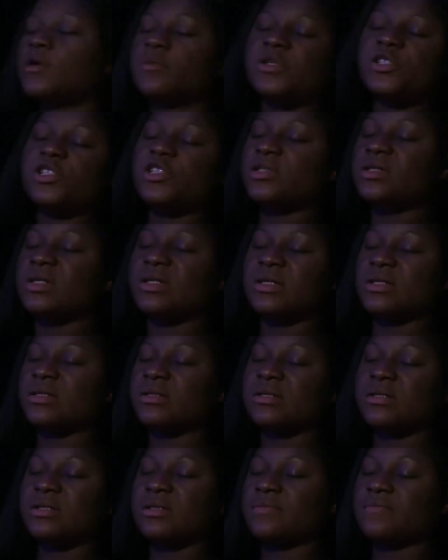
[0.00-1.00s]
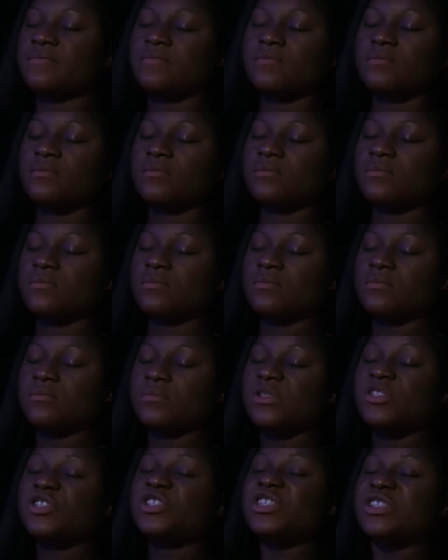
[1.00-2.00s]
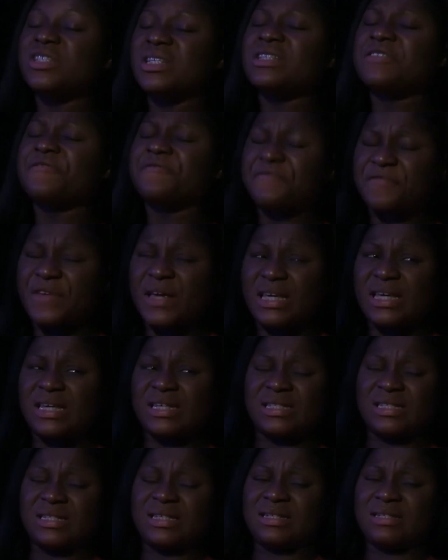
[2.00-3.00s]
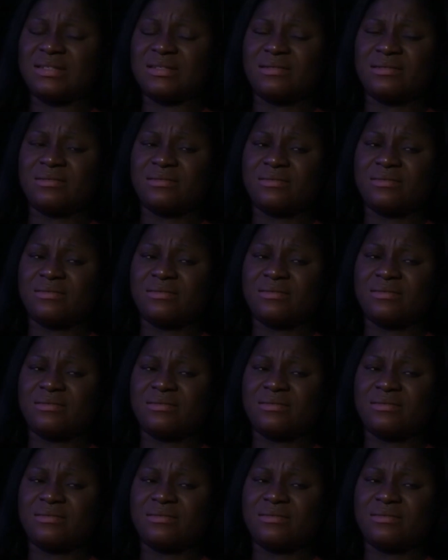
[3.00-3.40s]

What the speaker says: Mommy, she didn't. She didn't fake it.